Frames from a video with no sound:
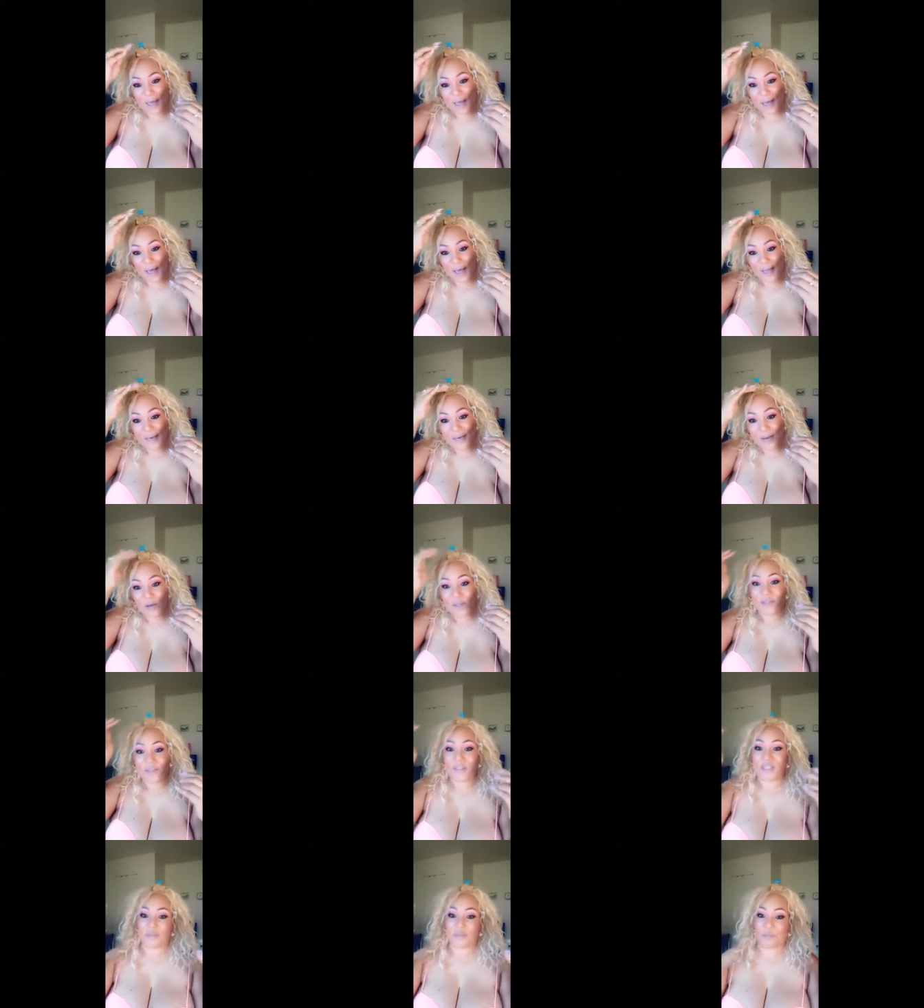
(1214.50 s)
I know
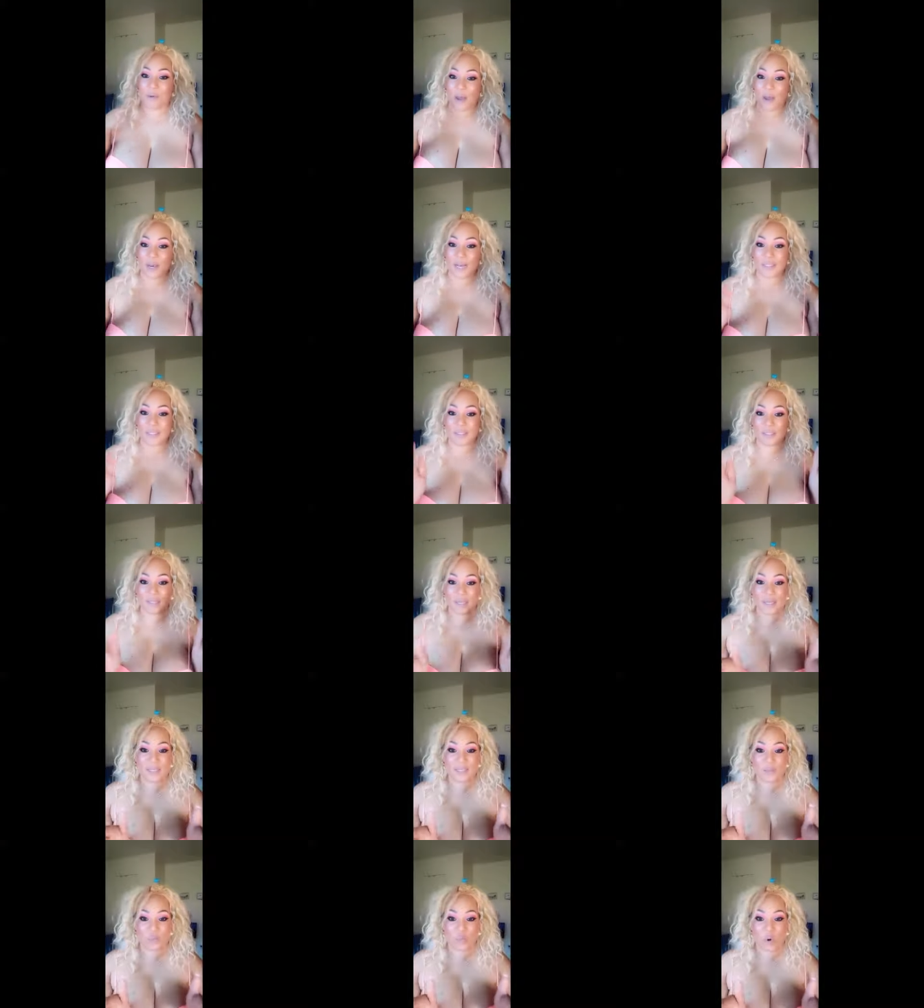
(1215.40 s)
that this product
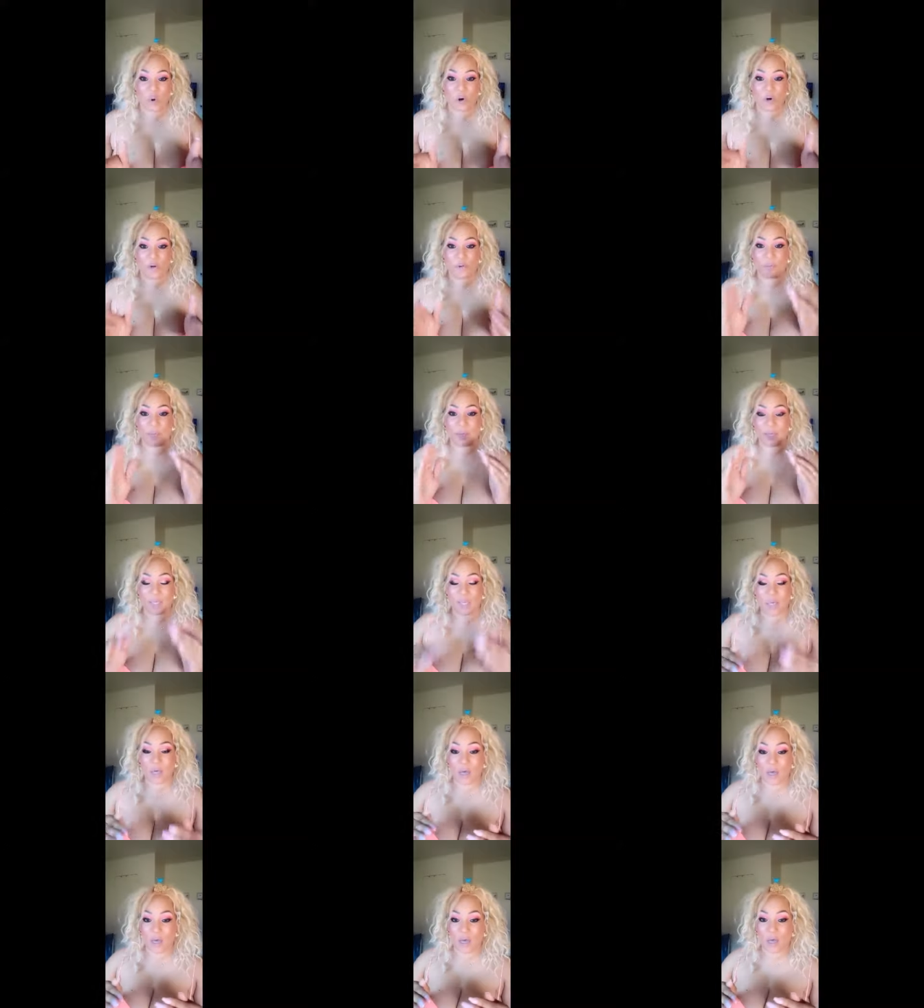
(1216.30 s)
does work
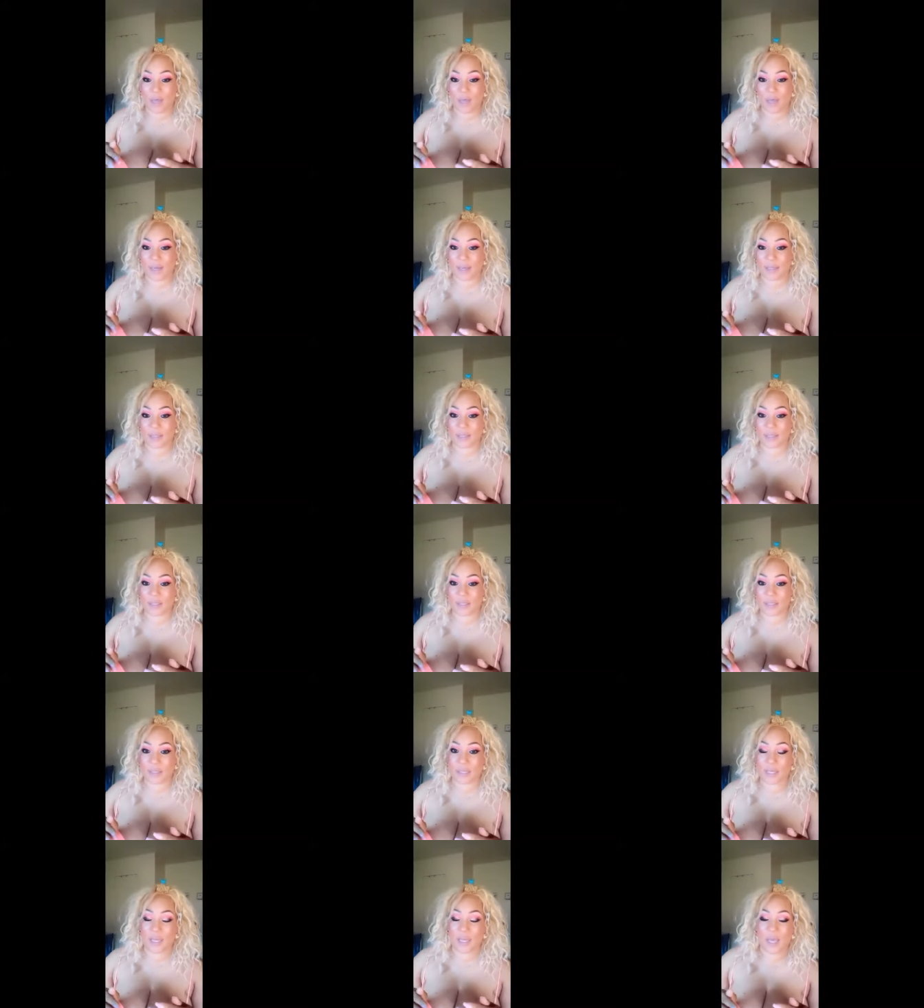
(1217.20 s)

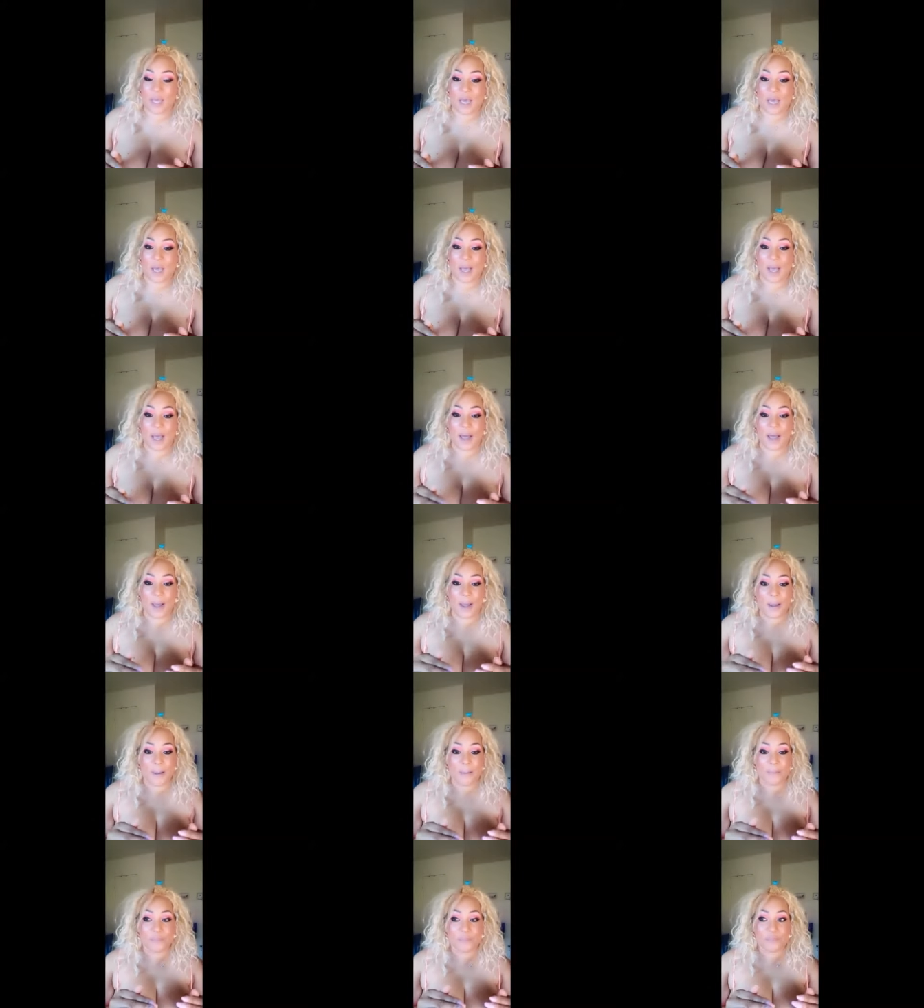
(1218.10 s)
because
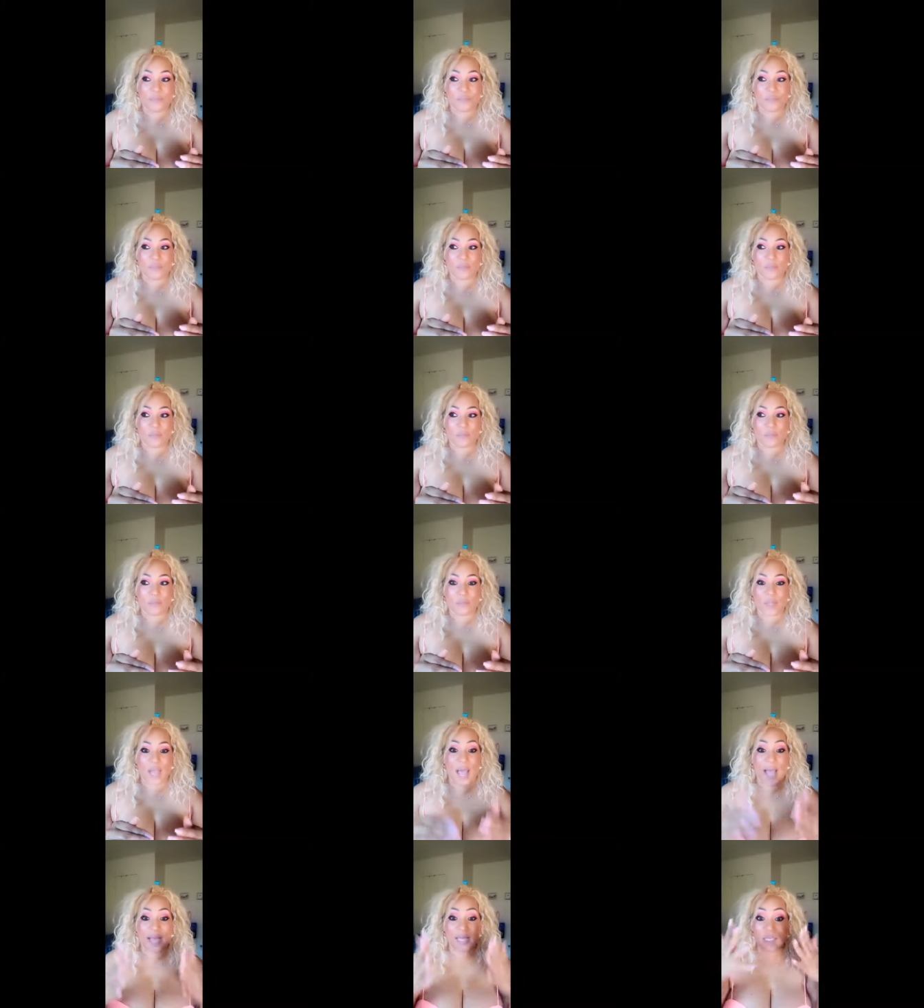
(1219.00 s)
um,
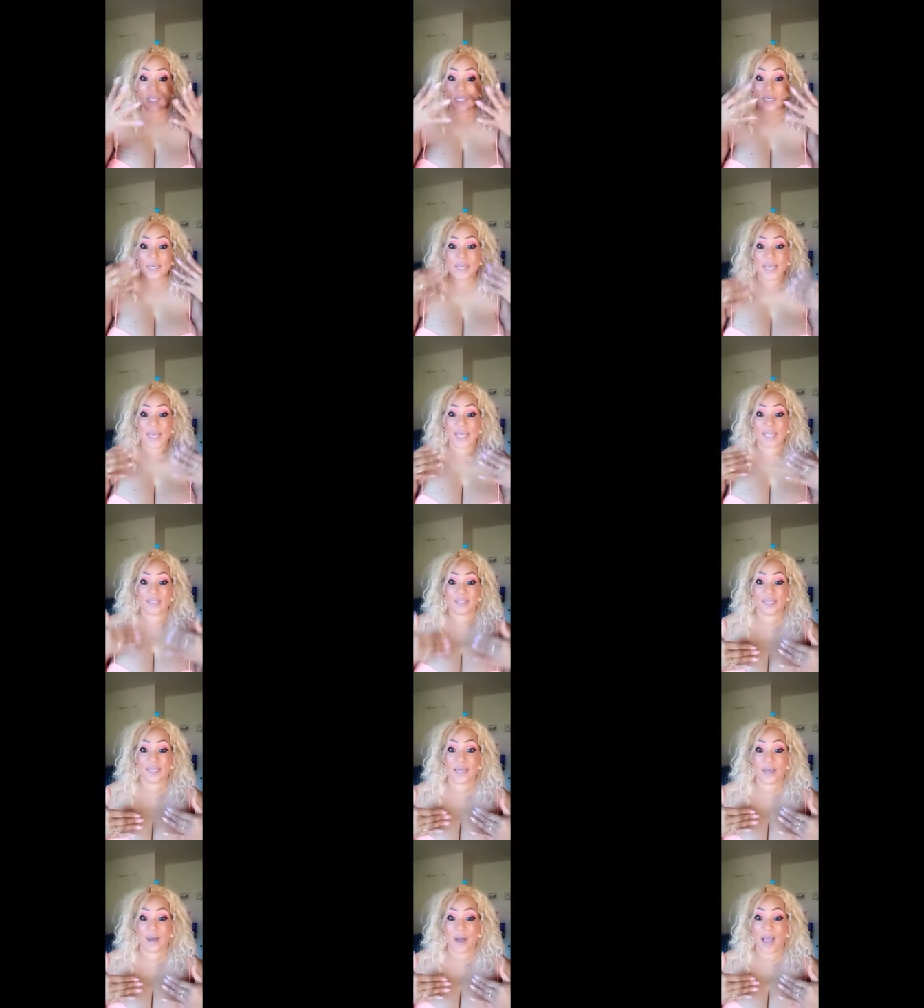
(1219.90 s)
I can look at it and
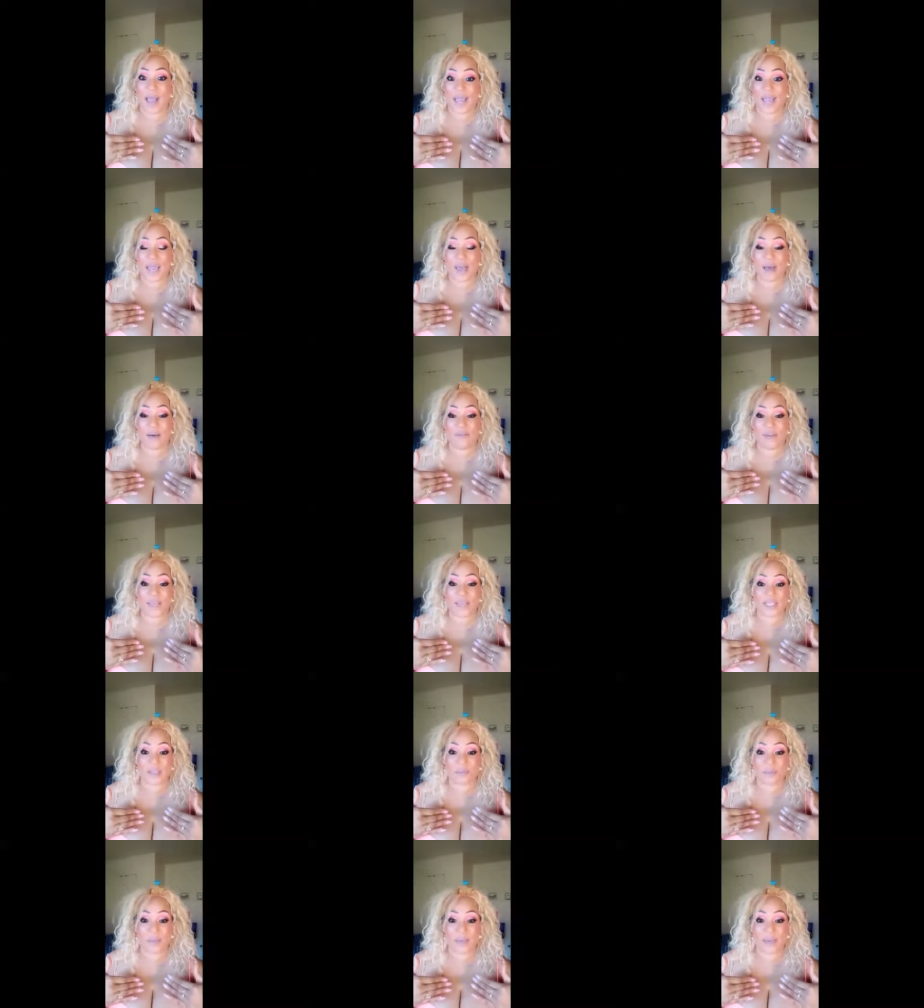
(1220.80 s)
tell I have
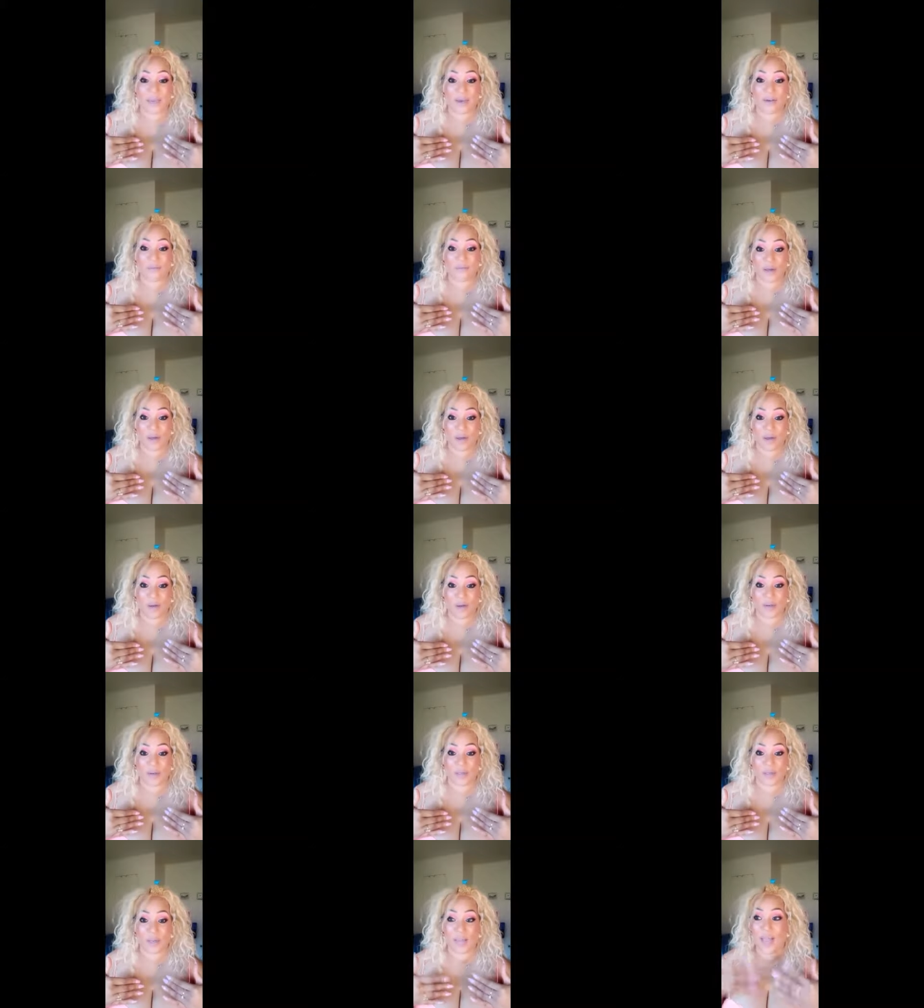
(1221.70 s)
SPF on.